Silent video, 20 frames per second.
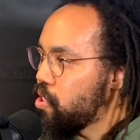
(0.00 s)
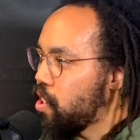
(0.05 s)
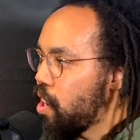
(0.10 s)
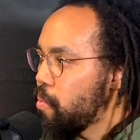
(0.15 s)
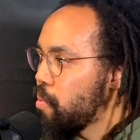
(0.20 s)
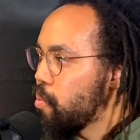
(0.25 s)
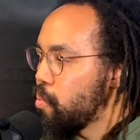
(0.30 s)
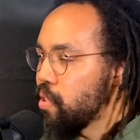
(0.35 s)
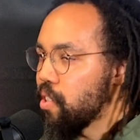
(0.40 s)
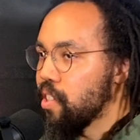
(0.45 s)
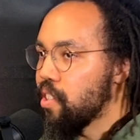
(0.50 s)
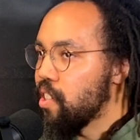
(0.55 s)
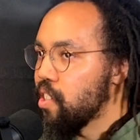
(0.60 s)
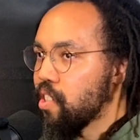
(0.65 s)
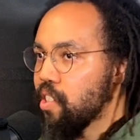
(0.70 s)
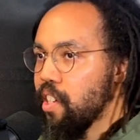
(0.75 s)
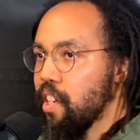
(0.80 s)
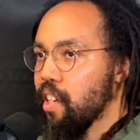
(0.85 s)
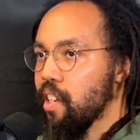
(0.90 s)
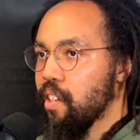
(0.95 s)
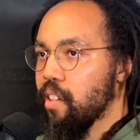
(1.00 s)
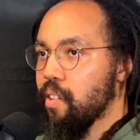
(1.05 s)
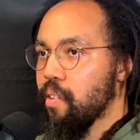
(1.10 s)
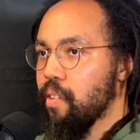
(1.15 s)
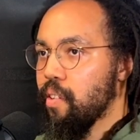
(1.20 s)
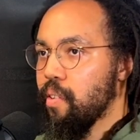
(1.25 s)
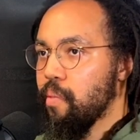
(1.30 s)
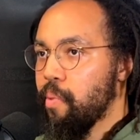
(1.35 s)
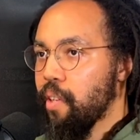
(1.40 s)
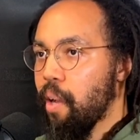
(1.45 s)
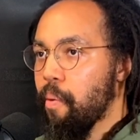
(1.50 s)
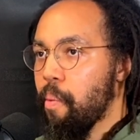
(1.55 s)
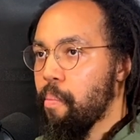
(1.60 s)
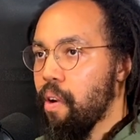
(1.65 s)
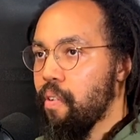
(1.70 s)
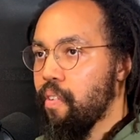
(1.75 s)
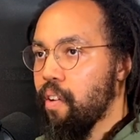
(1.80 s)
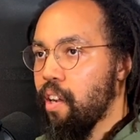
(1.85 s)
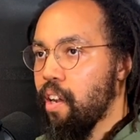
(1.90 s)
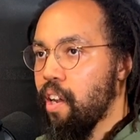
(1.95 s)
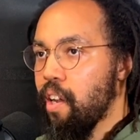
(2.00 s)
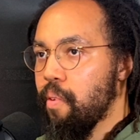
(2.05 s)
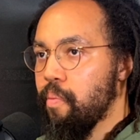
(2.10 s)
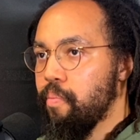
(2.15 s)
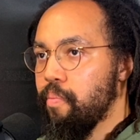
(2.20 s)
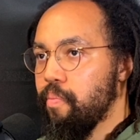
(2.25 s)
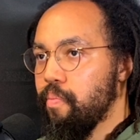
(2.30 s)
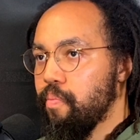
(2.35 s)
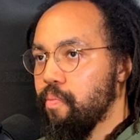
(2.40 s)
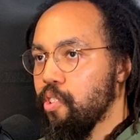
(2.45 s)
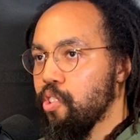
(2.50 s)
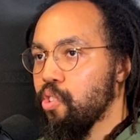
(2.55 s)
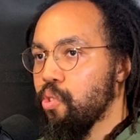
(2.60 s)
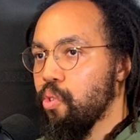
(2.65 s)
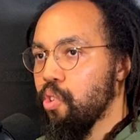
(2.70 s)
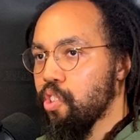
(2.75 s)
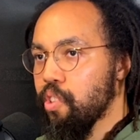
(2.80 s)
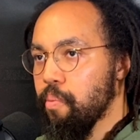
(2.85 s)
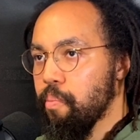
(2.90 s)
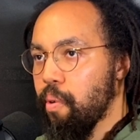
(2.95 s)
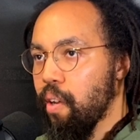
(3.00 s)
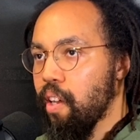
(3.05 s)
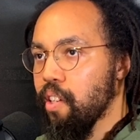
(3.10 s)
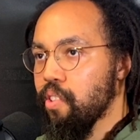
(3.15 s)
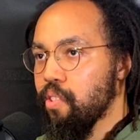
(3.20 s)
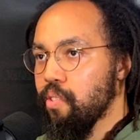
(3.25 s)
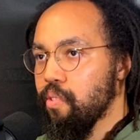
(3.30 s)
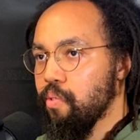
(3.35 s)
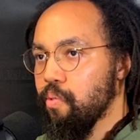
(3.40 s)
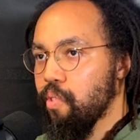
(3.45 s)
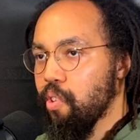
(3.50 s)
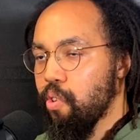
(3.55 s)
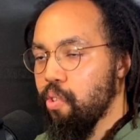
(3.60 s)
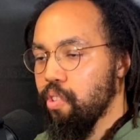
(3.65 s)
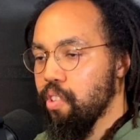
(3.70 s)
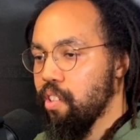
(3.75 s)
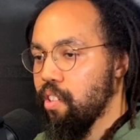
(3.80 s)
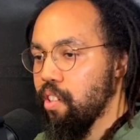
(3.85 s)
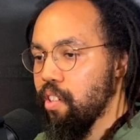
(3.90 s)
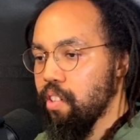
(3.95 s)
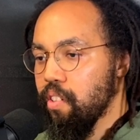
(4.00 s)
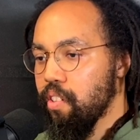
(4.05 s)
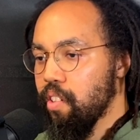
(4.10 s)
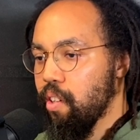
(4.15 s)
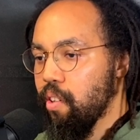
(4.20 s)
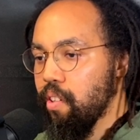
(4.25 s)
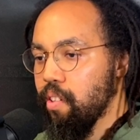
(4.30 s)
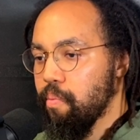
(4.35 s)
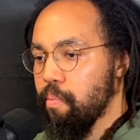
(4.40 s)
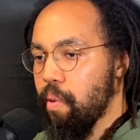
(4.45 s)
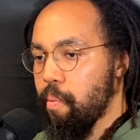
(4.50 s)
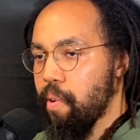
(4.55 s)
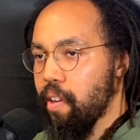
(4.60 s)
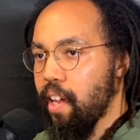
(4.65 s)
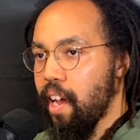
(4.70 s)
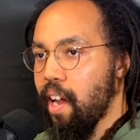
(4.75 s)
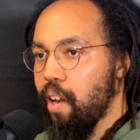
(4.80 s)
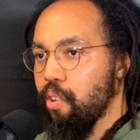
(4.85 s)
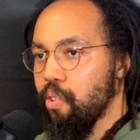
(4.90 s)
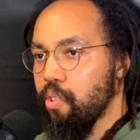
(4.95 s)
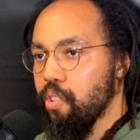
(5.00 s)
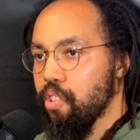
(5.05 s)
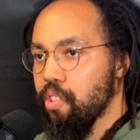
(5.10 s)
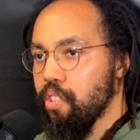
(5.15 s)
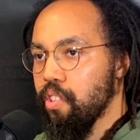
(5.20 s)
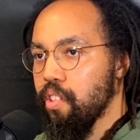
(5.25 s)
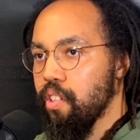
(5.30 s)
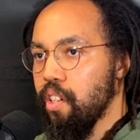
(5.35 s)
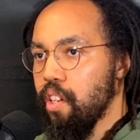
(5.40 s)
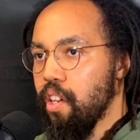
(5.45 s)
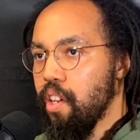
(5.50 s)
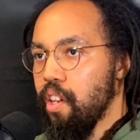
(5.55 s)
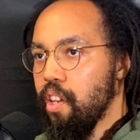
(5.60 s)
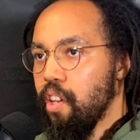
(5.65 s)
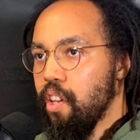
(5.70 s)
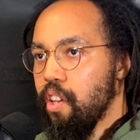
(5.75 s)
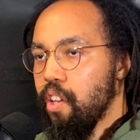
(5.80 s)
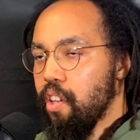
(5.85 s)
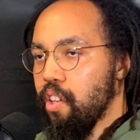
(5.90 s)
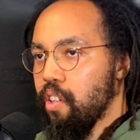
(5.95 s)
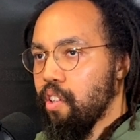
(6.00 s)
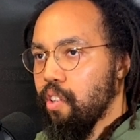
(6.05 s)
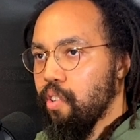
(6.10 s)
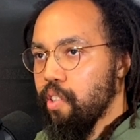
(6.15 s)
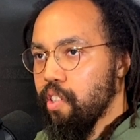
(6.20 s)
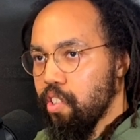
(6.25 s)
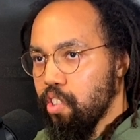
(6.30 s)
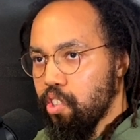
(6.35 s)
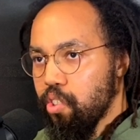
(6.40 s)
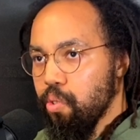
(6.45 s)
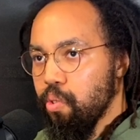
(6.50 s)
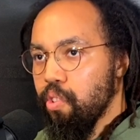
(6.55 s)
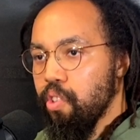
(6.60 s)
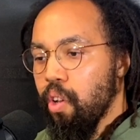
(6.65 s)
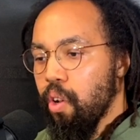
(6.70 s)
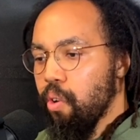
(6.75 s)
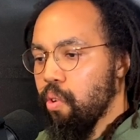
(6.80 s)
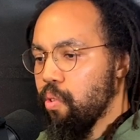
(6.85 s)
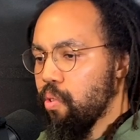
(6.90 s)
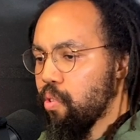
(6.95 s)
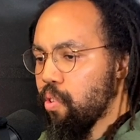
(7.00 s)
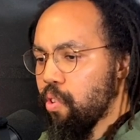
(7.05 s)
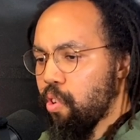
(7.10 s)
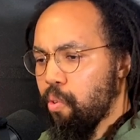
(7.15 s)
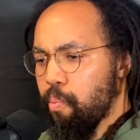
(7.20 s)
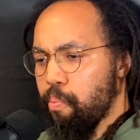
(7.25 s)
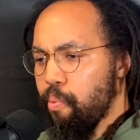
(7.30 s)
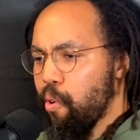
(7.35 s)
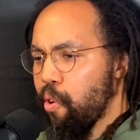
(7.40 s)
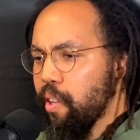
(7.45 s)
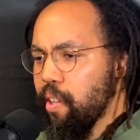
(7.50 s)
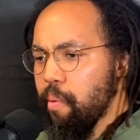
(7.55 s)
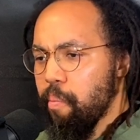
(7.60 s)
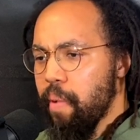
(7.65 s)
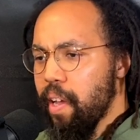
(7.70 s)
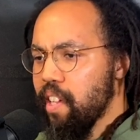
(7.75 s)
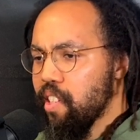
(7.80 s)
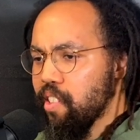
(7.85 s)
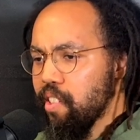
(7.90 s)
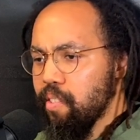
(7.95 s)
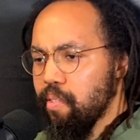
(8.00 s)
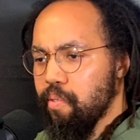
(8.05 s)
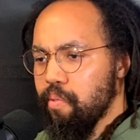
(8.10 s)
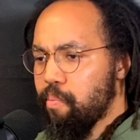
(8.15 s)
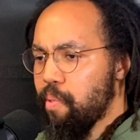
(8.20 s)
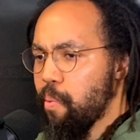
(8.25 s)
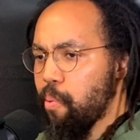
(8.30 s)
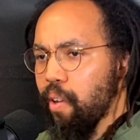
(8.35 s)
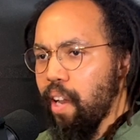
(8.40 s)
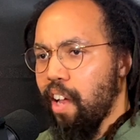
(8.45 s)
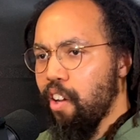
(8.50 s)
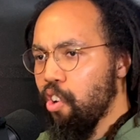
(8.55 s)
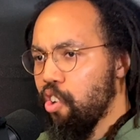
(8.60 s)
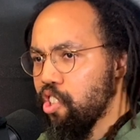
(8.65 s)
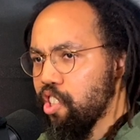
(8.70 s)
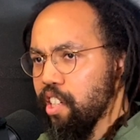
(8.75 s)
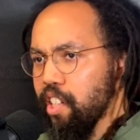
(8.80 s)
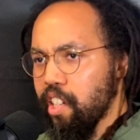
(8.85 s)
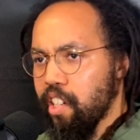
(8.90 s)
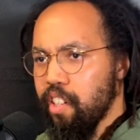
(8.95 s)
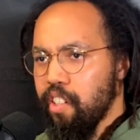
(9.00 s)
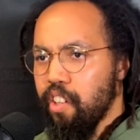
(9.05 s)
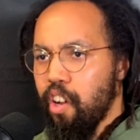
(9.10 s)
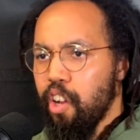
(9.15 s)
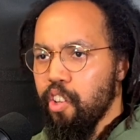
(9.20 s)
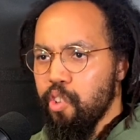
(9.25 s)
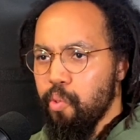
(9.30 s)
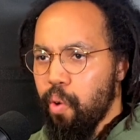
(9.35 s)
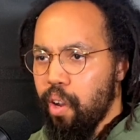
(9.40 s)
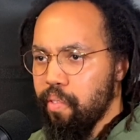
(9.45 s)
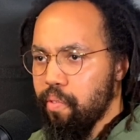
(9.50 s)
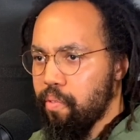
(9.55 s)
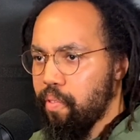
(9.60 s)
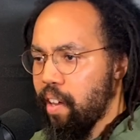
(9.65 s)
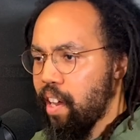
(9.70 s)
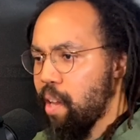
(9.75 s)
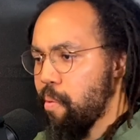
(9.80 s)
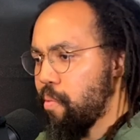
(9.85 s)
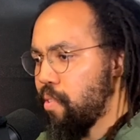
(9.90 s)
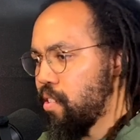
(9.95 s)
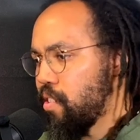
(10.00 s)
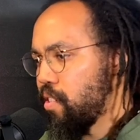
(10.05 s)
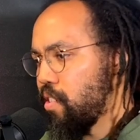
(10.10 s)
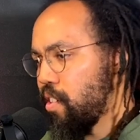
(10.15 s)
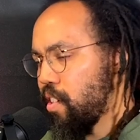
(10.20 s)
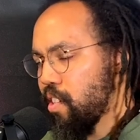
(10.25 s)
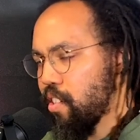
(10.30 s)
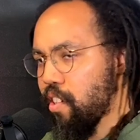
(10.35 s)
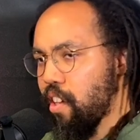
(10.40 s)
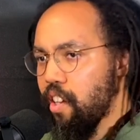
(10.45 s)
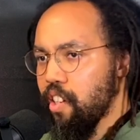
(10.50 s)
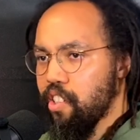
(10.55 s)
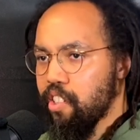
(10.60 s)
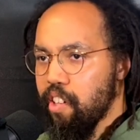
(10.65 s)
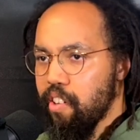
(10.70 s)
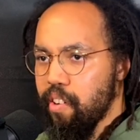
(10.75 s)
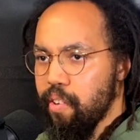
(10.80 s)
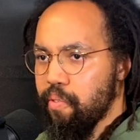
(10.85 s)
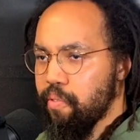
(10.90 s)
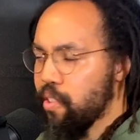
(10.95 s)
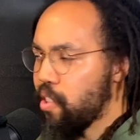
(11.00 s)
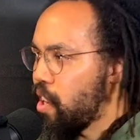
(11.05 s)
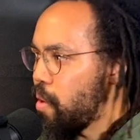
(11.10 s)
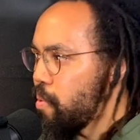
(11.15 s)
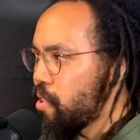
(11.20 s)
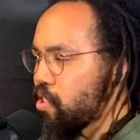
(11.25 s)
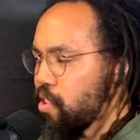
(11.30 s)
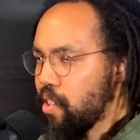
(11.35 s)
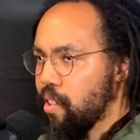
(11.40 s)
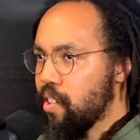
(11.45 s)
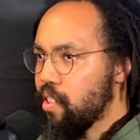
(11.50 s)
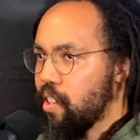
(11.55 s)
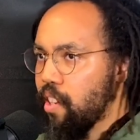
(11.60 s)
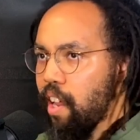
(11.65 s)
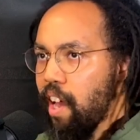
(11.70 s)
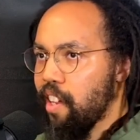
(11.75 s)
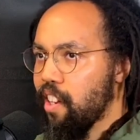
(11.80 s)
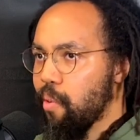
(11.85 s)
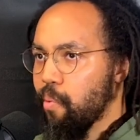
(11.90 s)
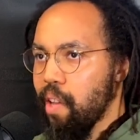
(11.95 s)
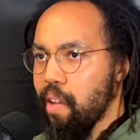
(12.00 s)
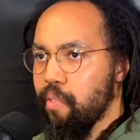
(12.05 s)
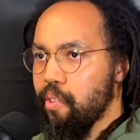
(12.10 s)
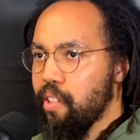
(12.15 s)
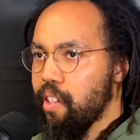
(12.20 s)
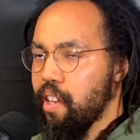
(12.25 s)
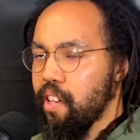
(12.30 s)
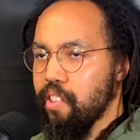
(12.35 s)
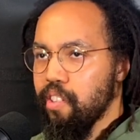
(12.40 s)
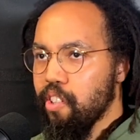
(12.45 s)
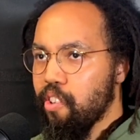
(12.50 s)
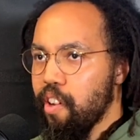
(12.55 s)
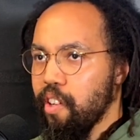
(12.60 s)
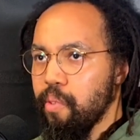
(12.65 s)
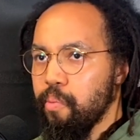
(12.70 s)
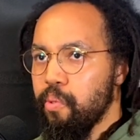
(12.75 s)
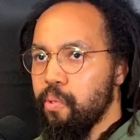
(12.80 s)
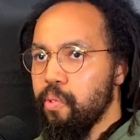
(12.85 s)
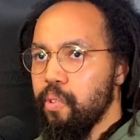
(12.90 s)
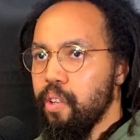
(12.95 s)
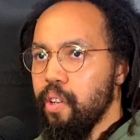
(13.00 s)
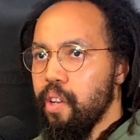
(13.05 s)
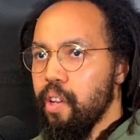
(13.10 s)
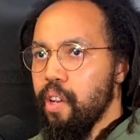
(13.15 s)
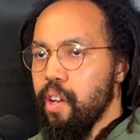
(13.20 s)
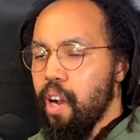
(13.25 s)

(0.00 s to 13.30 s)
Do you know what I mean? We did this thing, big up my brother, Distortion Plus, who recorded the, you know, my brother Al Lawson in the studio, brought in amazing people like Logic and RU1 fam and Assata, Sheriff, you know what I mean? So the lineup we have on there is incredible.